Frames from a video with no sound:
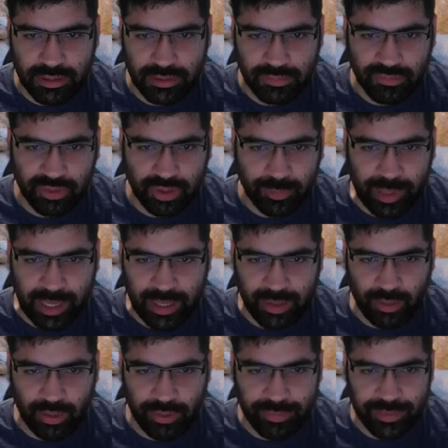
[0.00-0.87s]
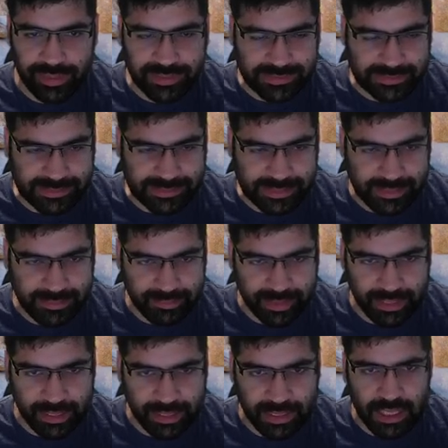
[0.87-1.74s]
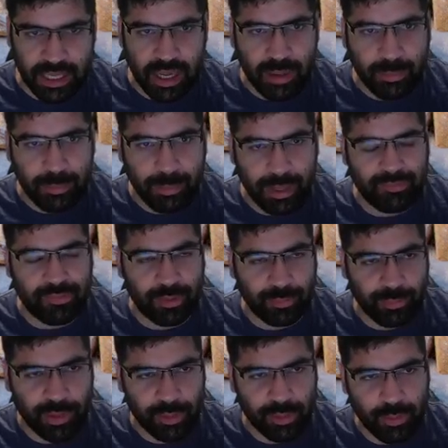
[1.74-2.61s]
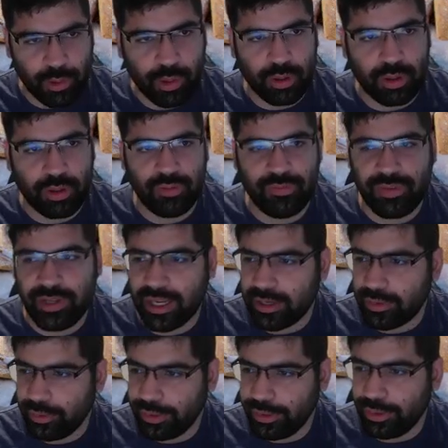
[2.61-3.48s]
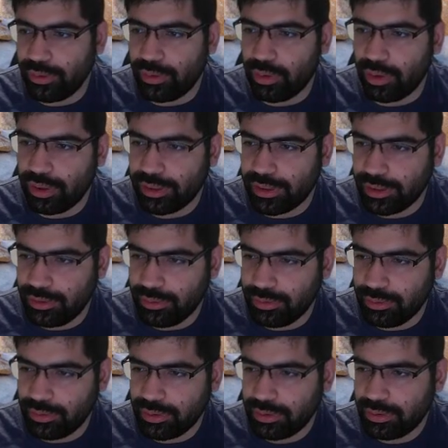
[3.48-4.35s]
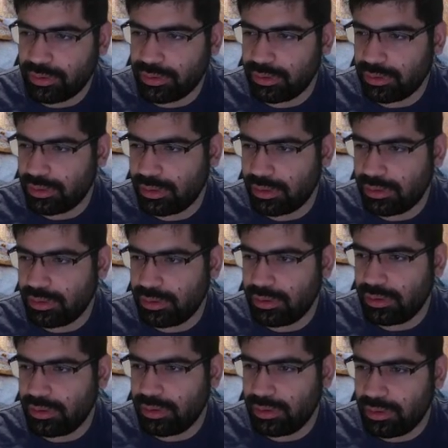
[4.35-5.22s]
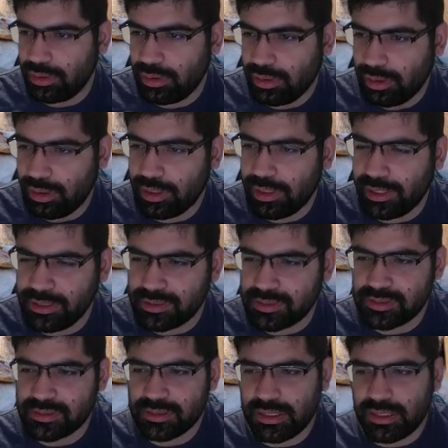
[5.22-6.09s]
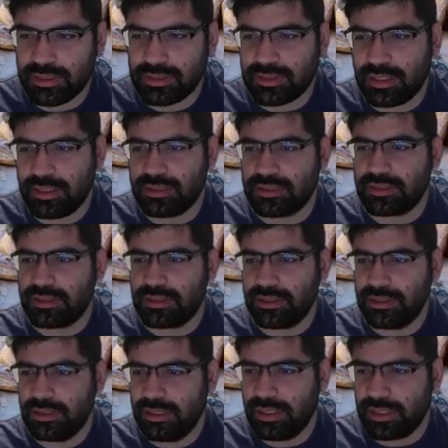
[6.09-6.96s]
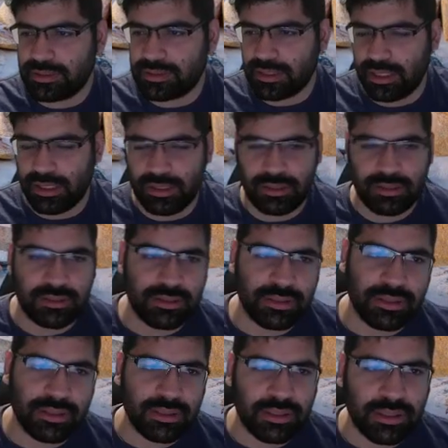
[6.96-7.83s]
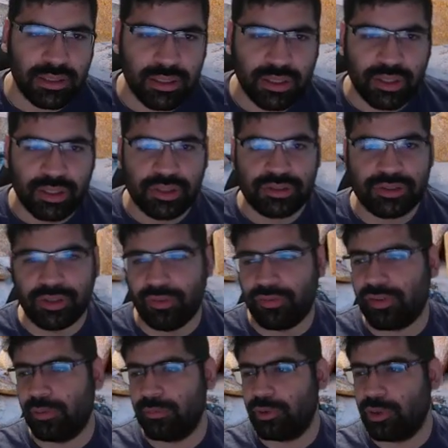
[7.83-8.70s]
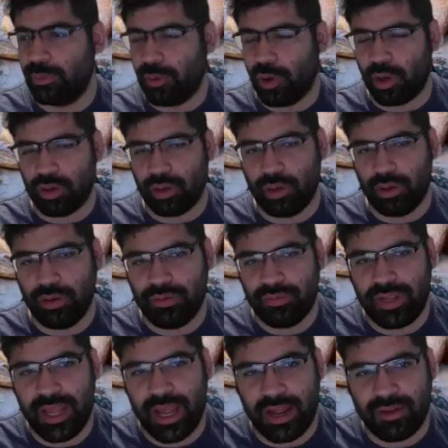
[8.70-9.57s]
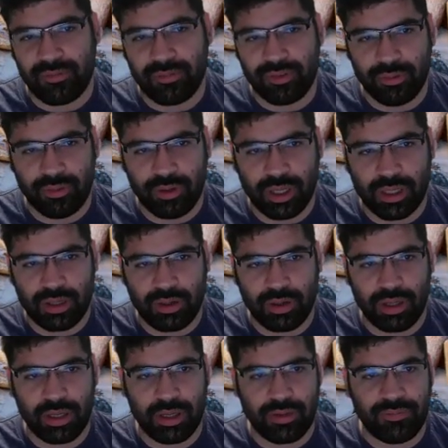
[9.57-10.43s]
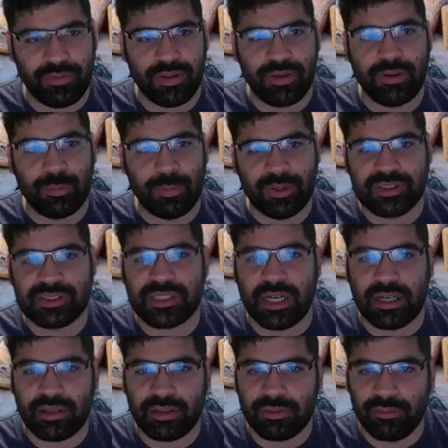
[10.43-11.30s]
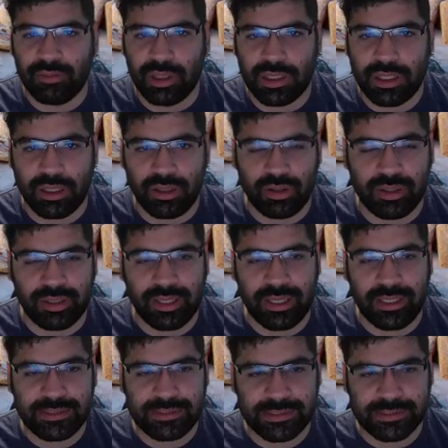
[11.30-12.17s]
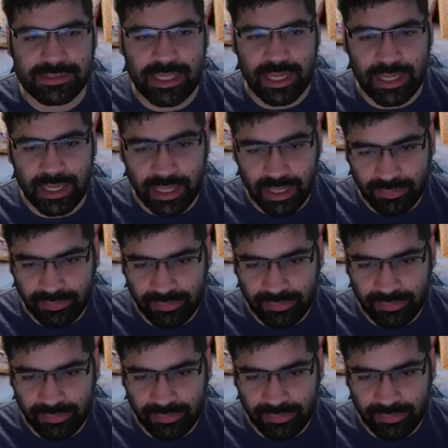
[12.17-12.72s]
for my corporate slavery. But from tomorrow, we are going to continue. Oh, nice, nice, nice. Yes, sir. So from tomorrow, we have to work on. We'll be starting working on SSRF